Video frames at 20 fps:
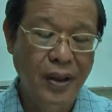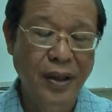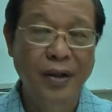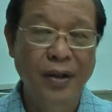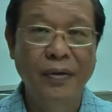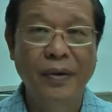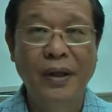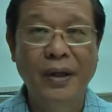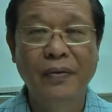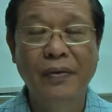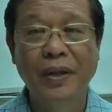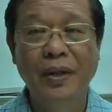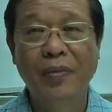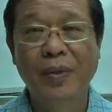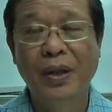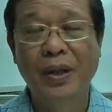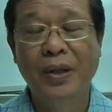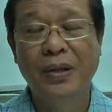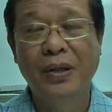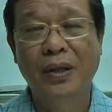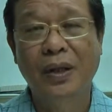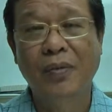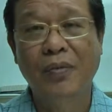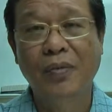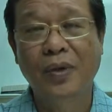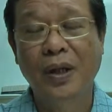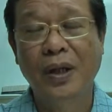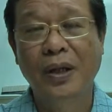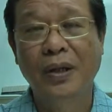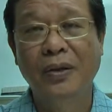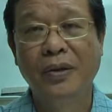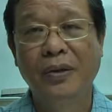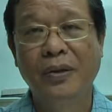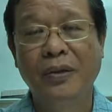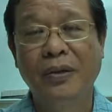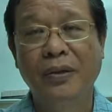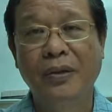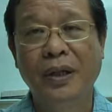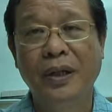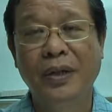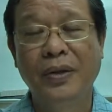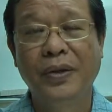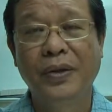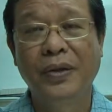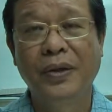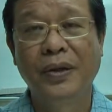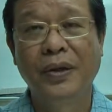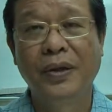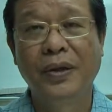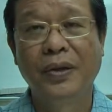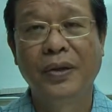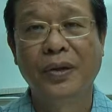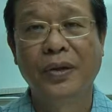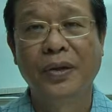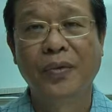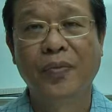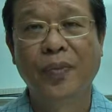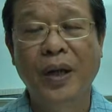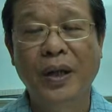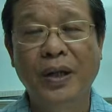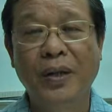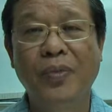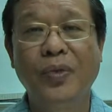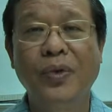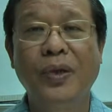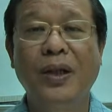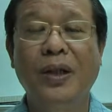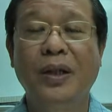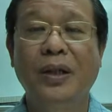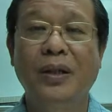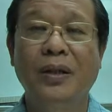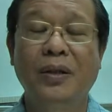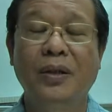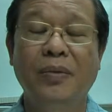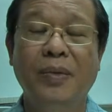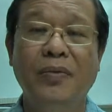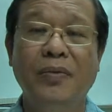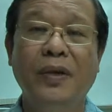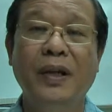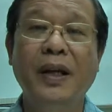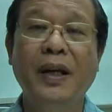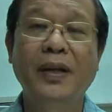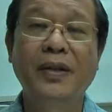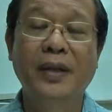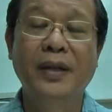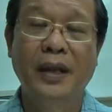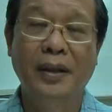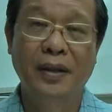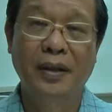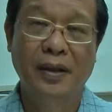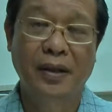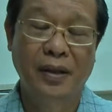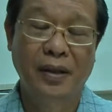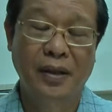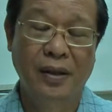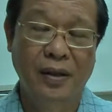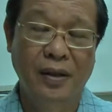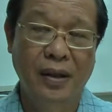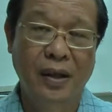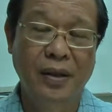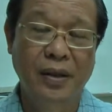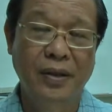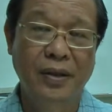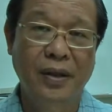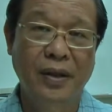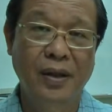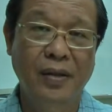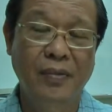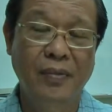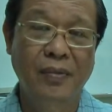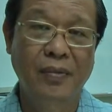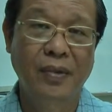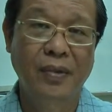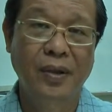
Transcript: And whenever he meets someone who has met the Buddha, he'll be very excited and ask him,